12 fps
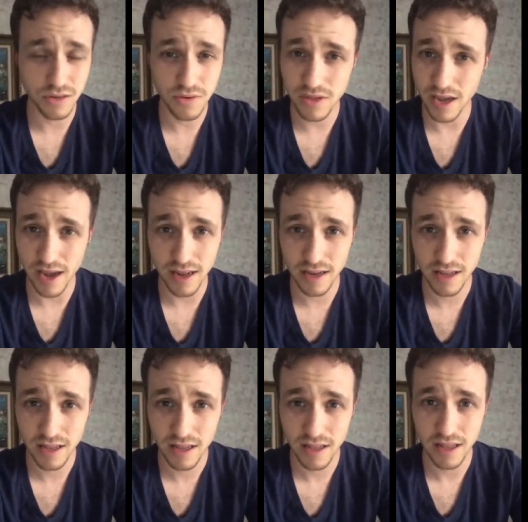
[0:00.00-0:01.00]
do that
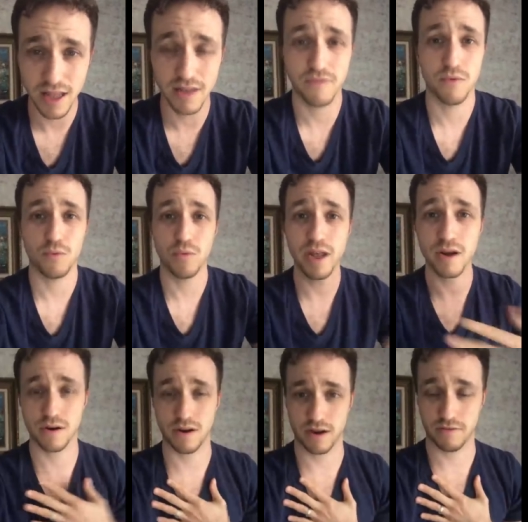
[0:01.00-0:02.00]
if we
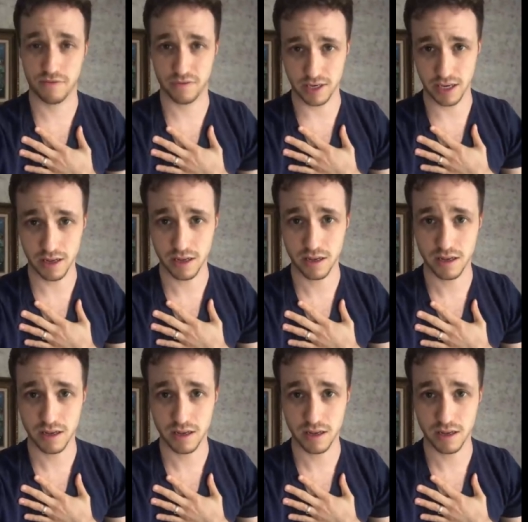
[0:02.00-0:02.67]
are not free.